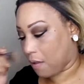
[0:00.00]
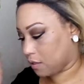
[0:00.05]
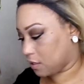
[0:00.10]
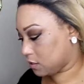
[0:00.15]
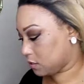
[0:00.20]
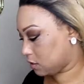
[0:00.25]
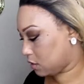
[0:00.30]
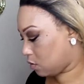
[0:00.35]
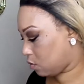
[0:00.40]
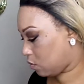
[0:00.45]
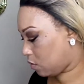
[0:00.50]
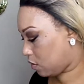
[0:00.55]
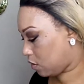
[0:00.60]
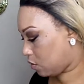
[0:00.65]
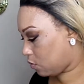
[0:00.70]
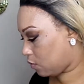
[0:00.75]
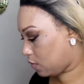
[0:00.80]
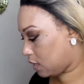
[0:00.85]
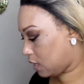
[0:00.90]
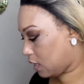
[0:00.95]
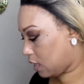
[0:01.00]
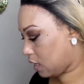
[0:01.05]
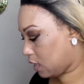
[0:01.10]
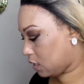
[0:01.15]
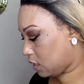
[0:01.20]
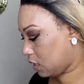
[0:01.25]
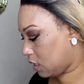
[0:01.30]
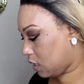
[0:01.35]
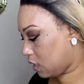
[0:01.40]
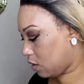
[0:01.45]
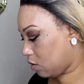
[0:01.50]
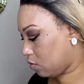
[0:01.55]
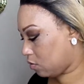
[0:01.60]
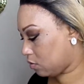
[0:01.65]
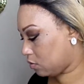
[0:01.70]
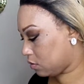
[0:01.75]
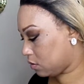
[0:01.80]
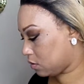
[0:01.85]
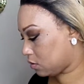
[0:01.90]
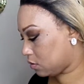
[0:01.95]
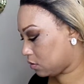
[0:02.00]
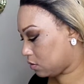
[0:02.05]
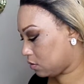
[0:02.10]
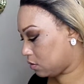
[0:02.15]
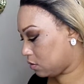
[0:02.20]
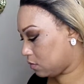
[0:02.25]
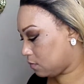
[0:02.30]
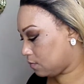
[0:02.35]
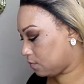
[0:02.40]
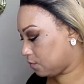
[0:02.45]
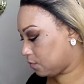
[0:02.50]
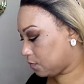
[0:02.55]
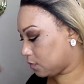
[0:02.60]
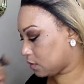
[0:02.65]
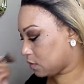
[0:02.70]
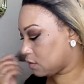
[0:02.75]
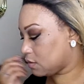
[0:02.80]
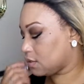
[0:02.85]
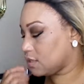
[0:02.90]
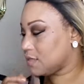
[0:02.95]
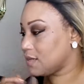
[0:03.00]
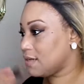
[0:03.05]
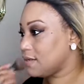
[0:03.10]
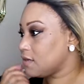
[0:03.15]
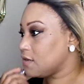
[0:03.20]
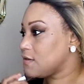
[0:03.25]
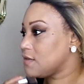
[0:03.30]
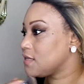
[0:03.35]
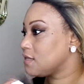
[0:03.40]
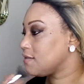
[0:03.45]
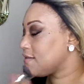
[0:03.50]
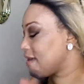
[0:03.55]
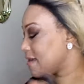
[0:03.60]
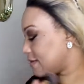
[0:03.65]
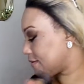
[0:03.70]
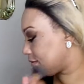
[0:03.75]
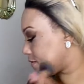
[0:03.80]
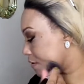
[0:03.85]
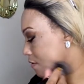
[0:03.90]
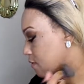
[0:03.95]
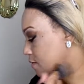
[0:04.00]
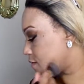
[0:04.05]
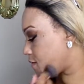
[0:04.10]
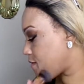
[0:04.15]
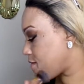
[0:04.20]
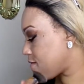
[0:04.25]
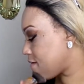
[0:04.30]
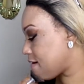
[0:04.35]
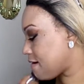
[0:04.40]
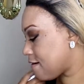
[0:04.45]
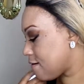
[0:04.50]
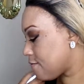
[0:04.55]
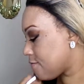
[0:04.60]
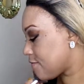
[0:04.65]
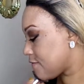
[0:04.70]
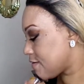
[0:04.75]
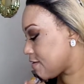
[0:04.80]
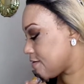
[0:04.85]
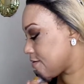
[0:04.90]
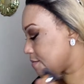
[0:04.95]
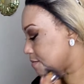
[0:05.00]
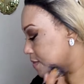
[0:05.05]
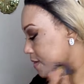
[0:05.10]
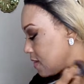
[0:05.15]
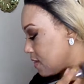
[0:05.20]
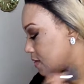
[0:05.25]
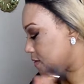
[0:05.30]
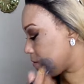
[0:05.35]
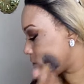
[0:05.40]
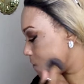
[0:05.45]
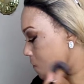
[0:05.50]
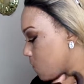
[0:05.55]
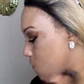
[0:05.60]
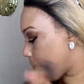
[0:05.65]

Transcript: See, where are we at now? Because I know that that's going to go off in a minute.